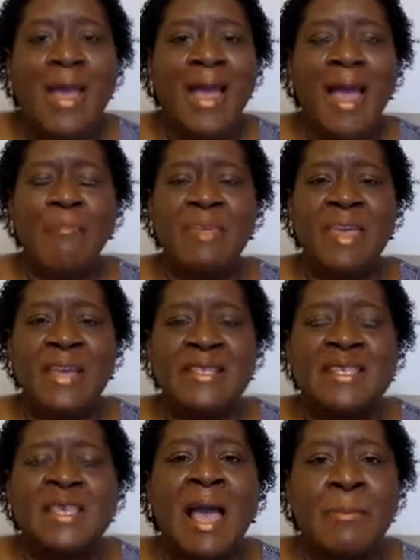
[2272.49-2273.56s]
and be
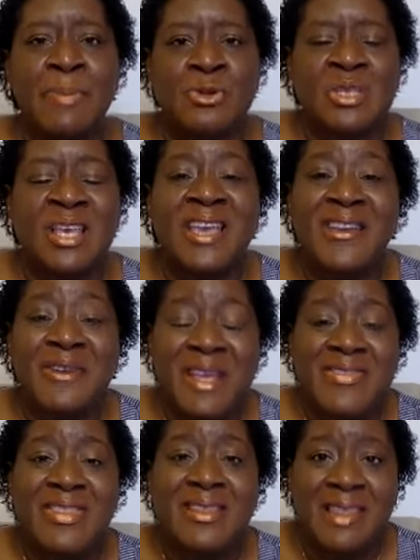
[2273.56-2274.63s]
examples here
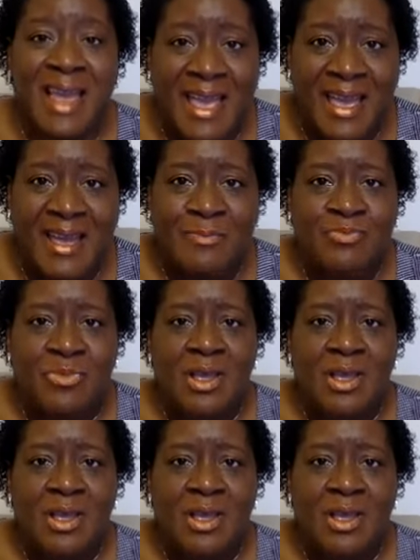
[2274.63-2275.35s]
in the land